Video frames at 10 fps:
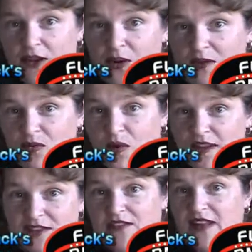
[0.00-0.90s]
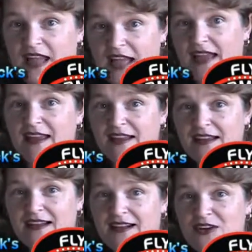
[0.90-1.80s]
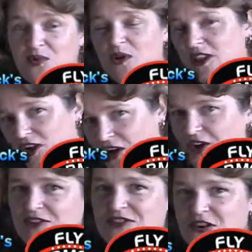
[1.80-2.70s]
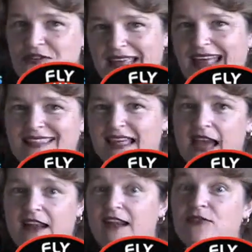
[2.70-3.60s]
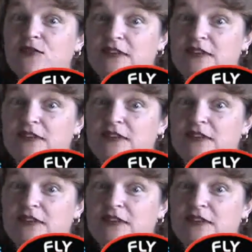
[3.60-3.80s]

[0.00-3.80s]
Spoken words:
whoever wins today will also get that. And if you